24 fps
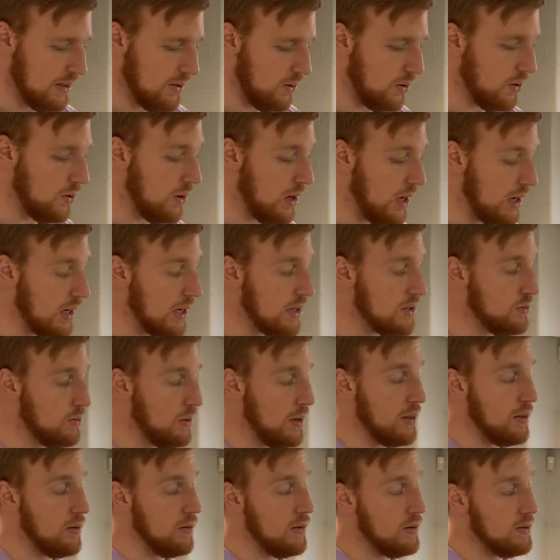Or I guess
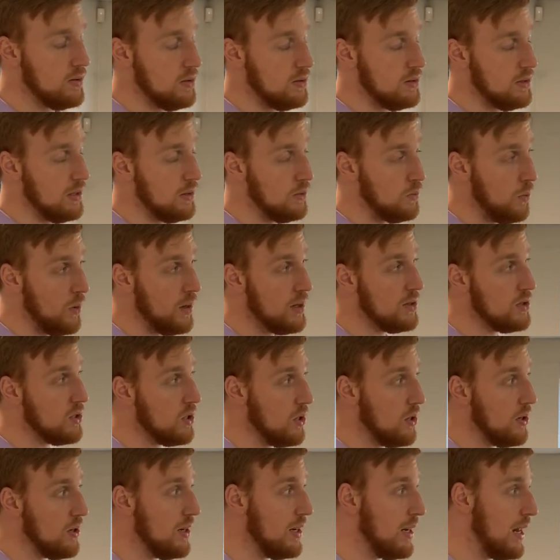rather this just says, what is
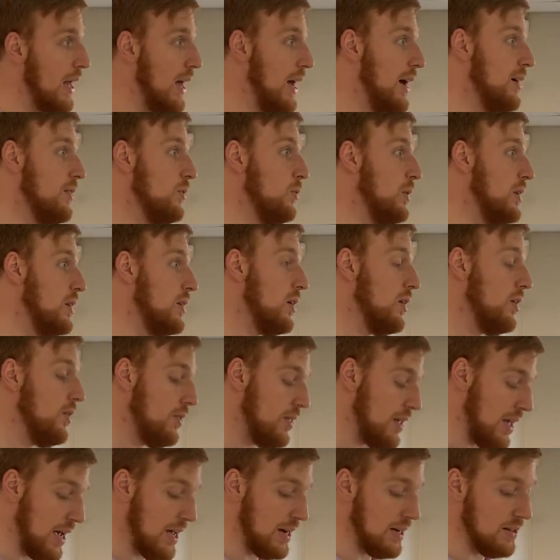good and how do we know
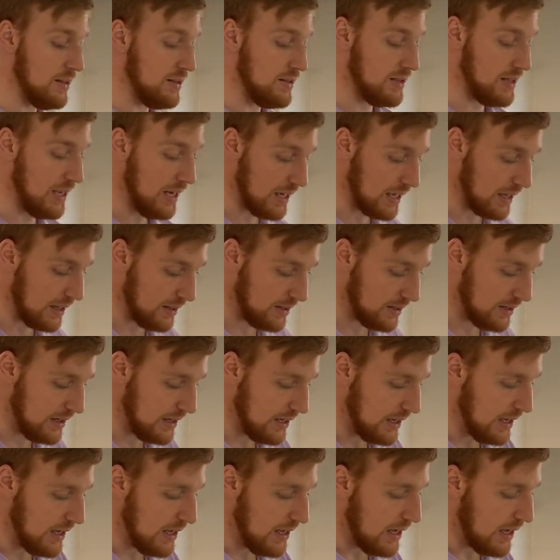that? And second,
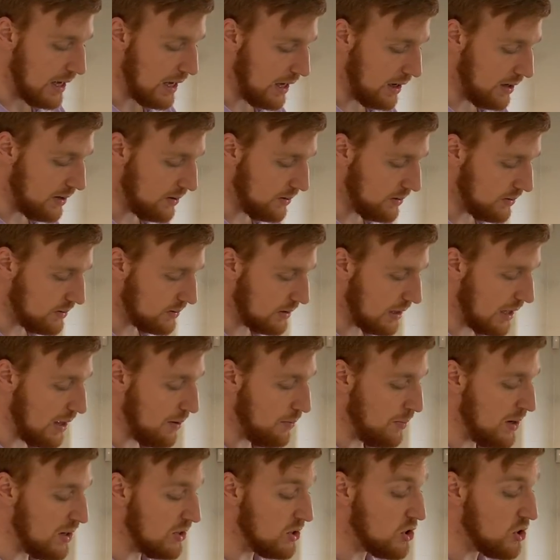how
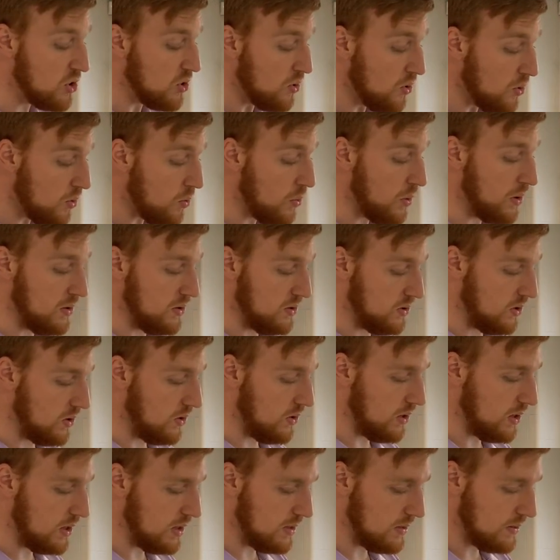can we do what is
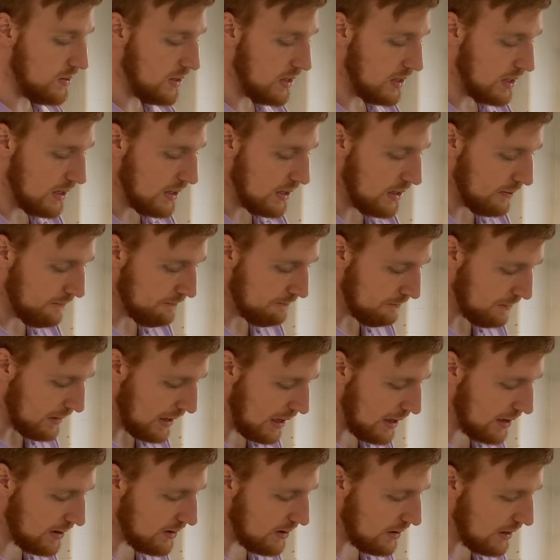good?
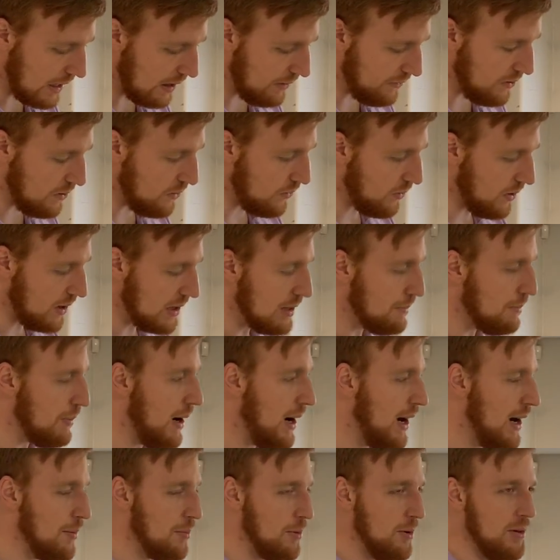And if you've read the
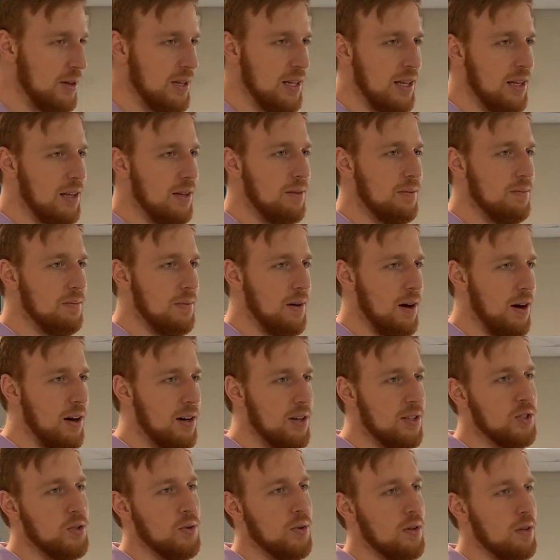Bible, any
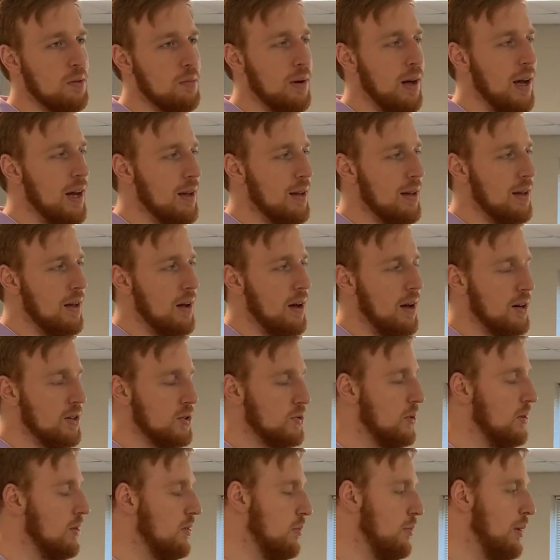honest reader of
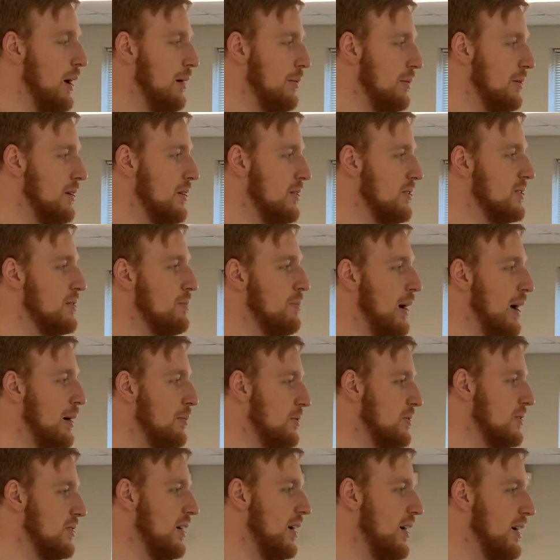the Bible knows the
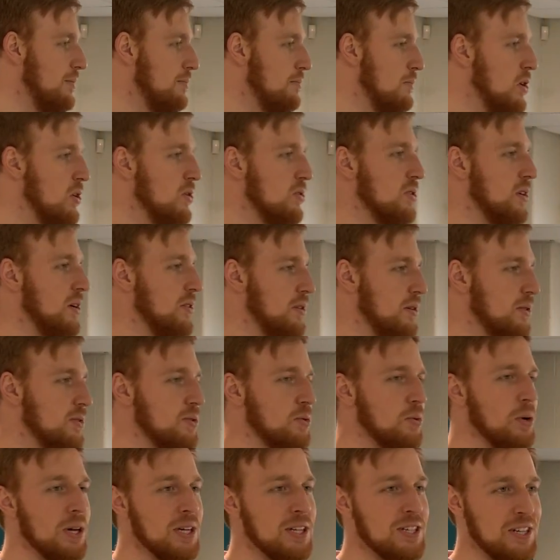Bible's not mute on those
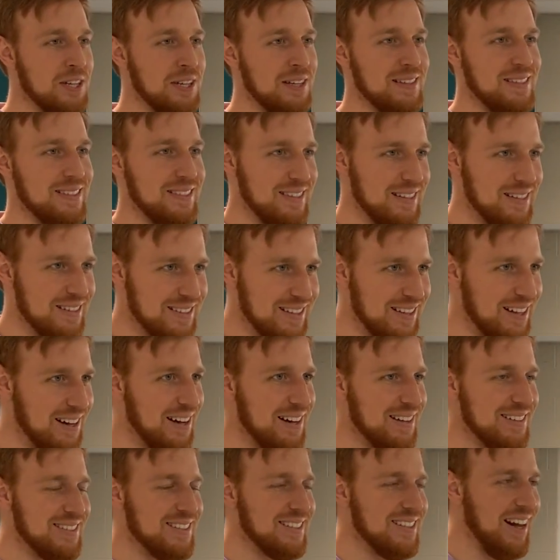questions. It's
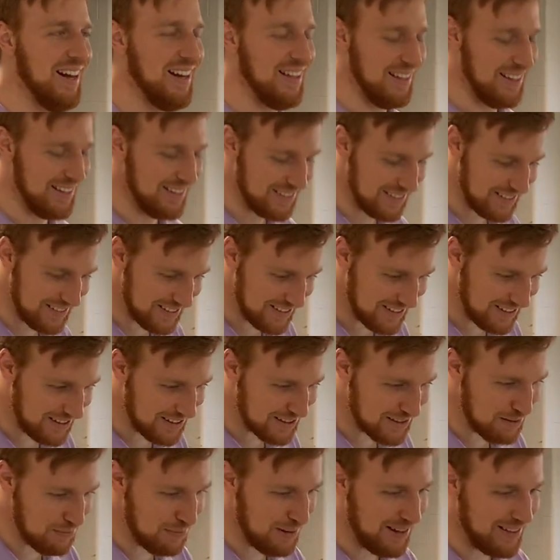not silent. It
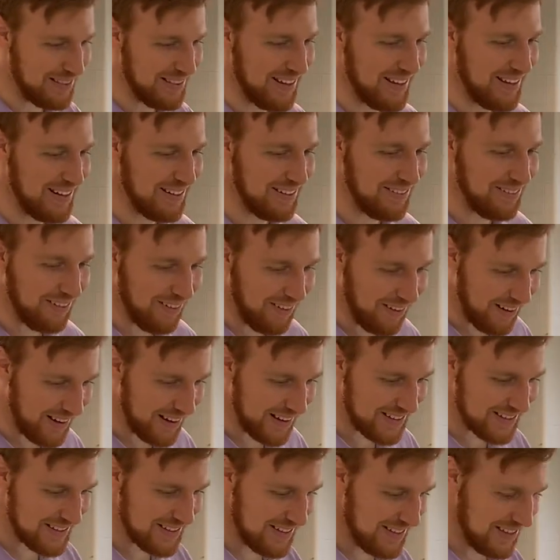talks about that a lot.